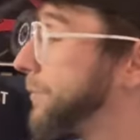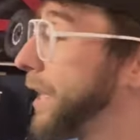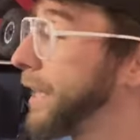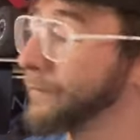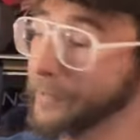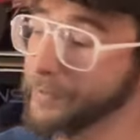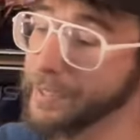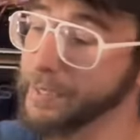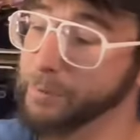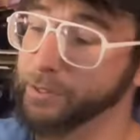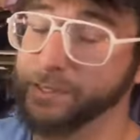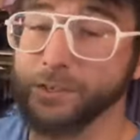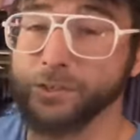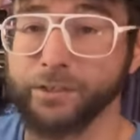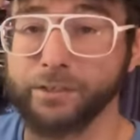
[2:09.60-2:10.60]
everything
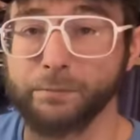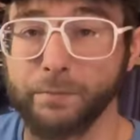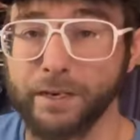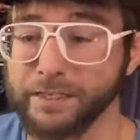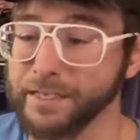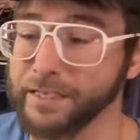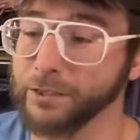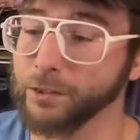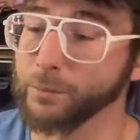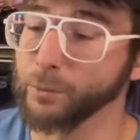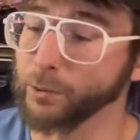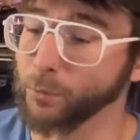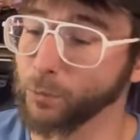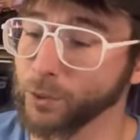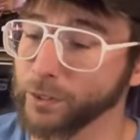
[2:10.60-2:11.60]
positioned. Might take a little bit
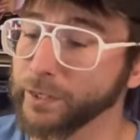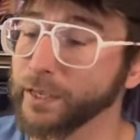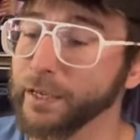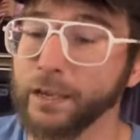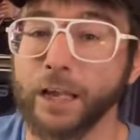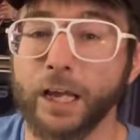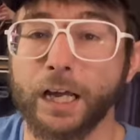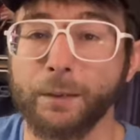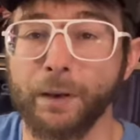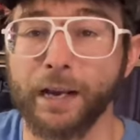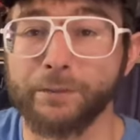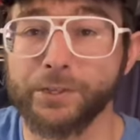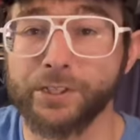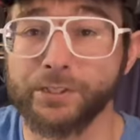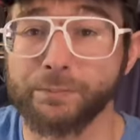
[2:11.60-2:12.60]
of work. Um,
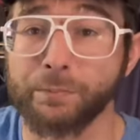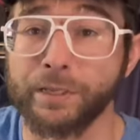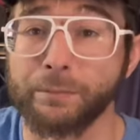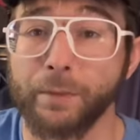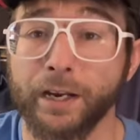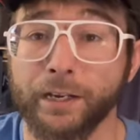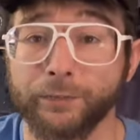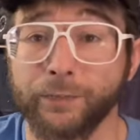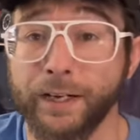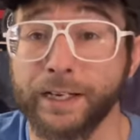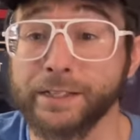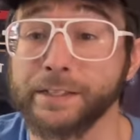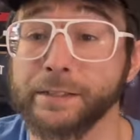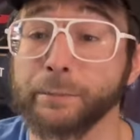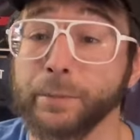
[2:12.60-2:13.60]
I've just been
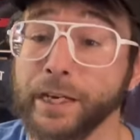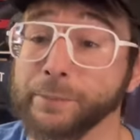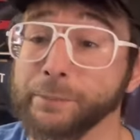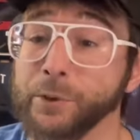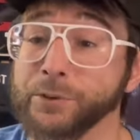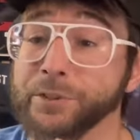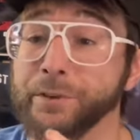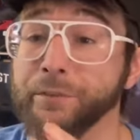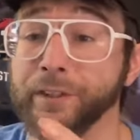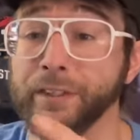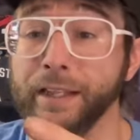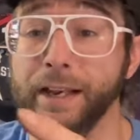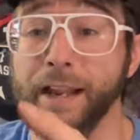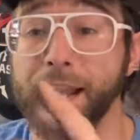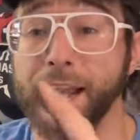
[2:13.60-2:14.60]
modifying some body posts, everything that
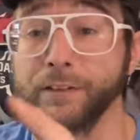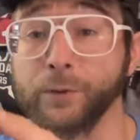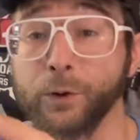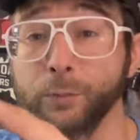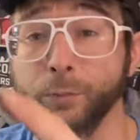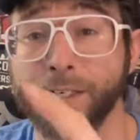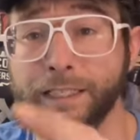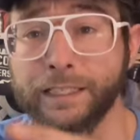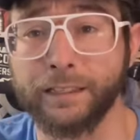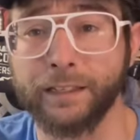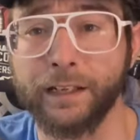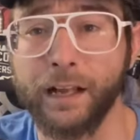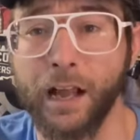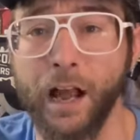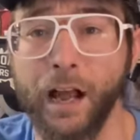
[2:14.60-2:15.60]
I have already.
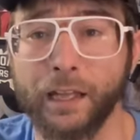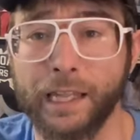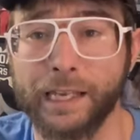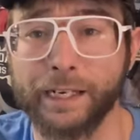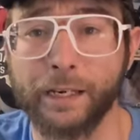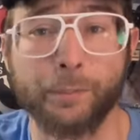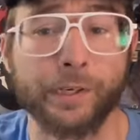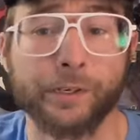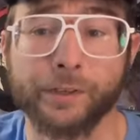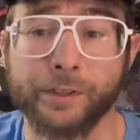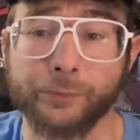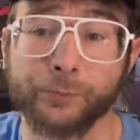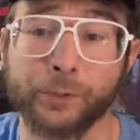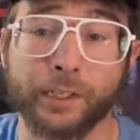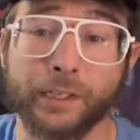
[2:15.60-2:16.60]
Uh, like up here in the
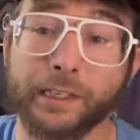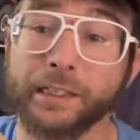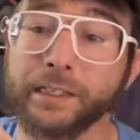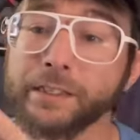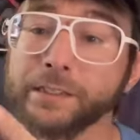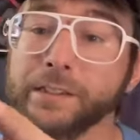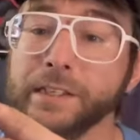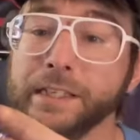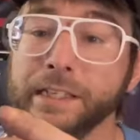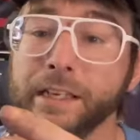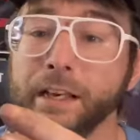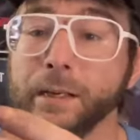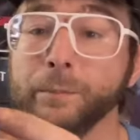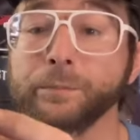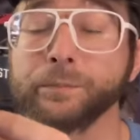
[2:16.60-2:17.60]
front is the
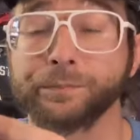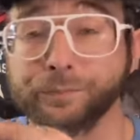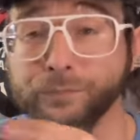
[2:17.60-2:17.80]
um,